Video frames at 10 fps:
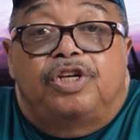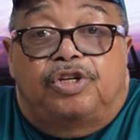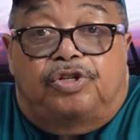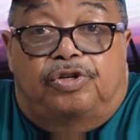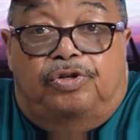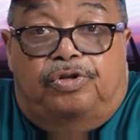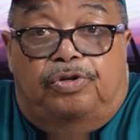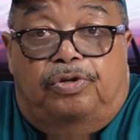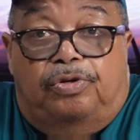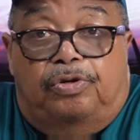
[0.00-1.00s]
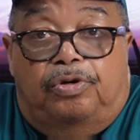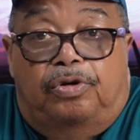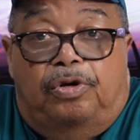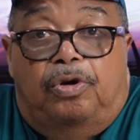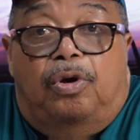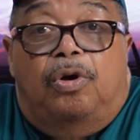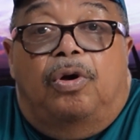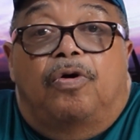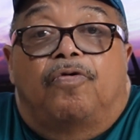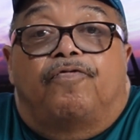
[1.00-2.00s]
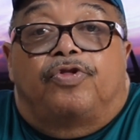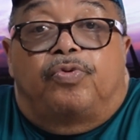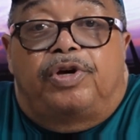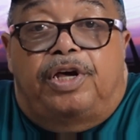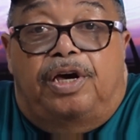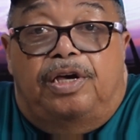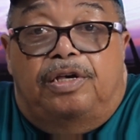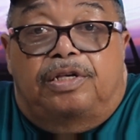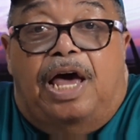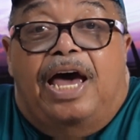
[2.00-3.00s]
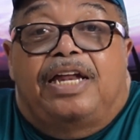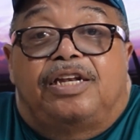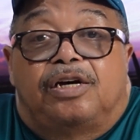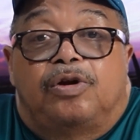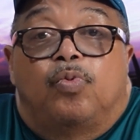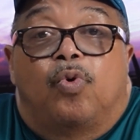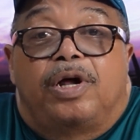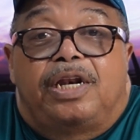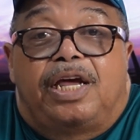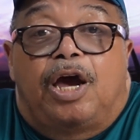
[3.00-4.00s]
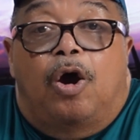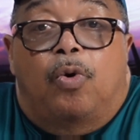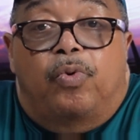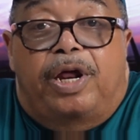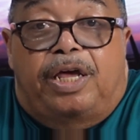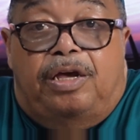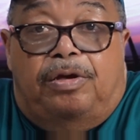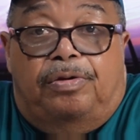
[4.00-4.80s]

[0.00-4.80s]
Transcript: dishes for three days. I had done one day already.